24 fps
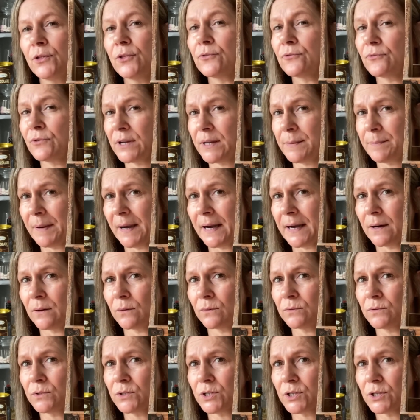
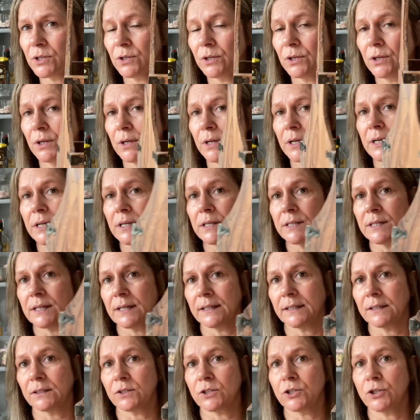£3. It's a
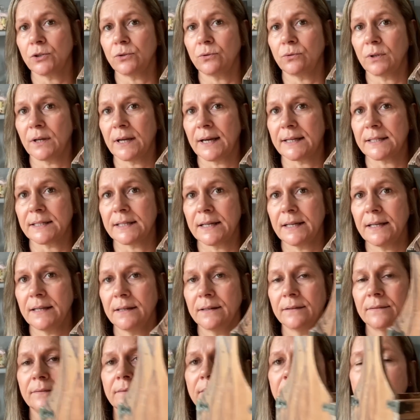little tool caddy.
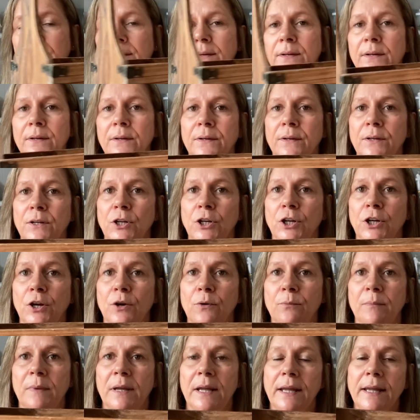You
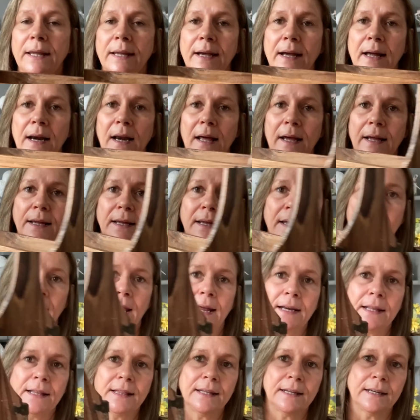know me, I like
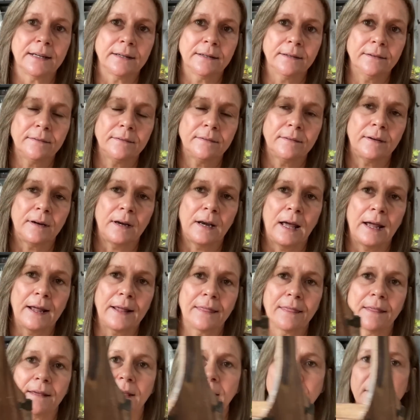anything
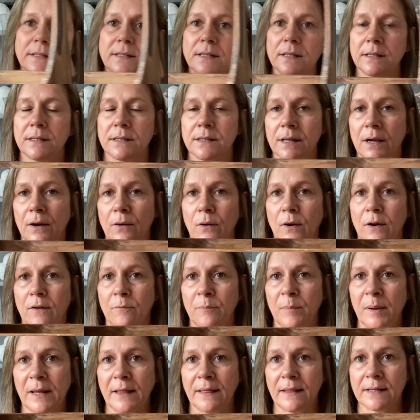like this, so I've
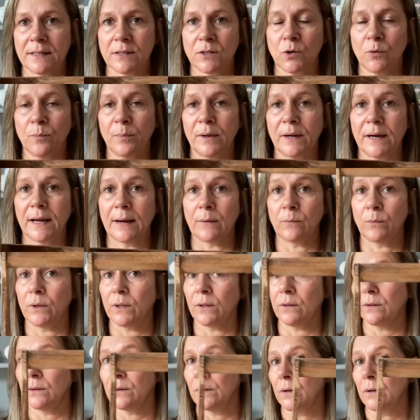picked this up and I will